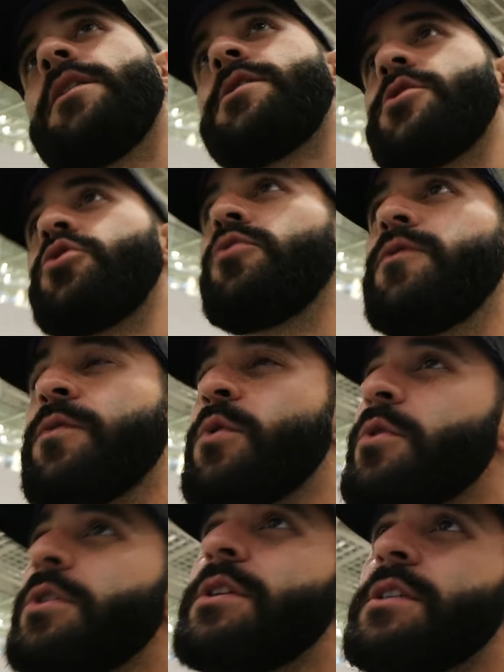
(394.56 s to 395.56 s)
there's two
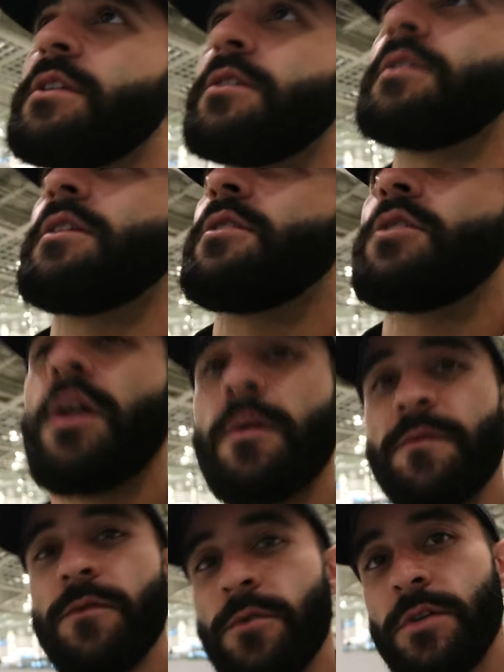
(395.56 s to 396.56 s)
floors, and at the
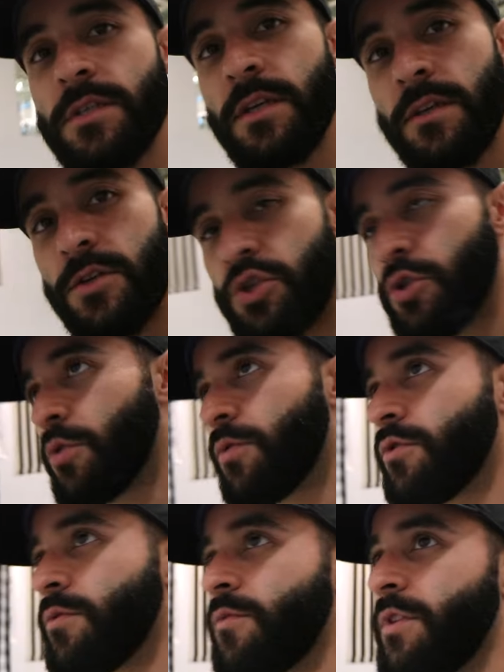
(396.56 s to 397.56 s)
top floor is like the
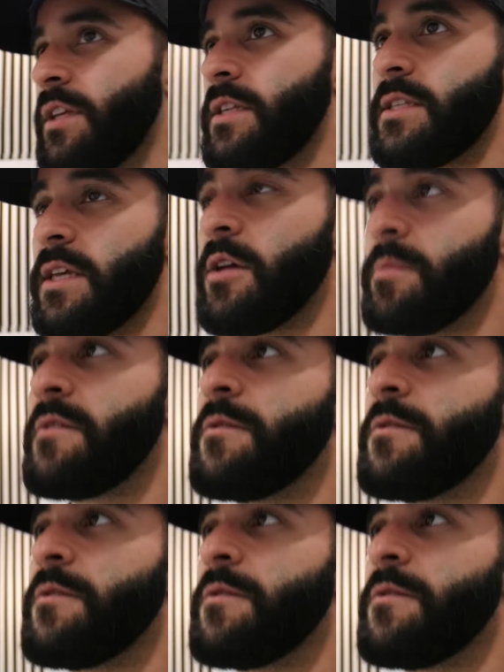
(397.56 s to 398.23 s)
showroom where they set up